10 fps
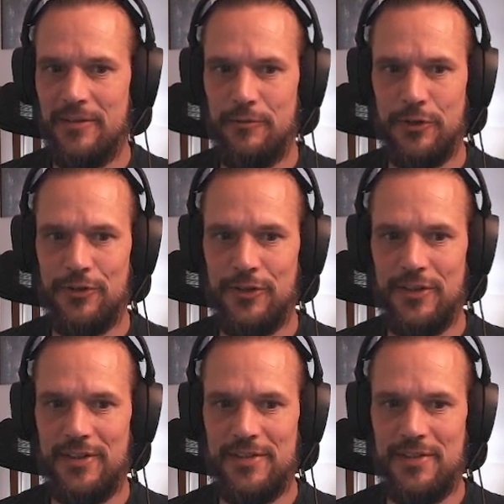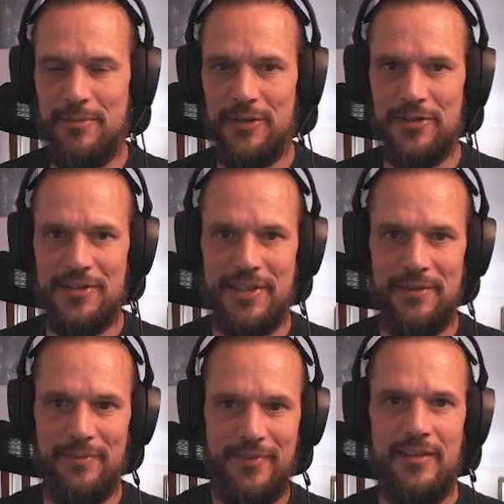recorded this about the
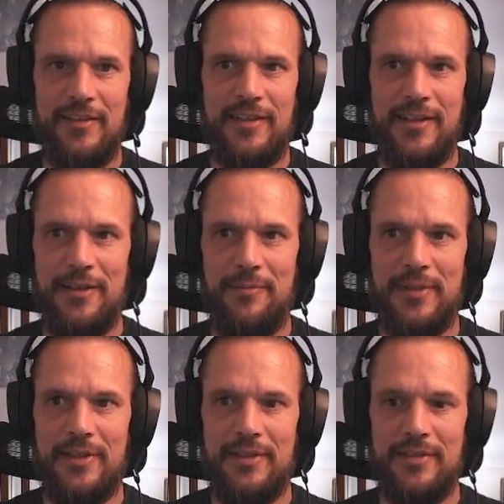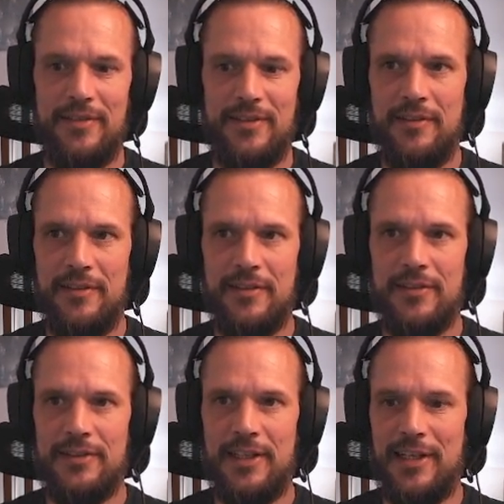same time
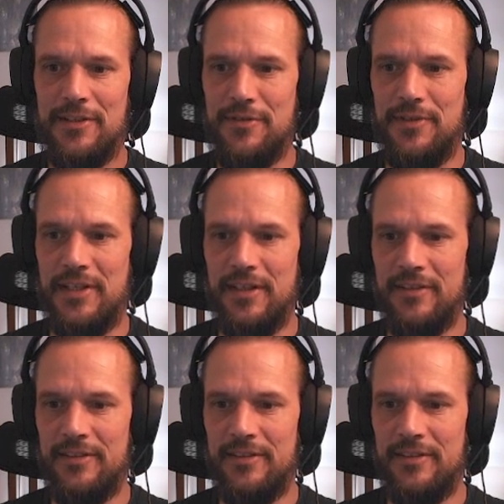as the last video.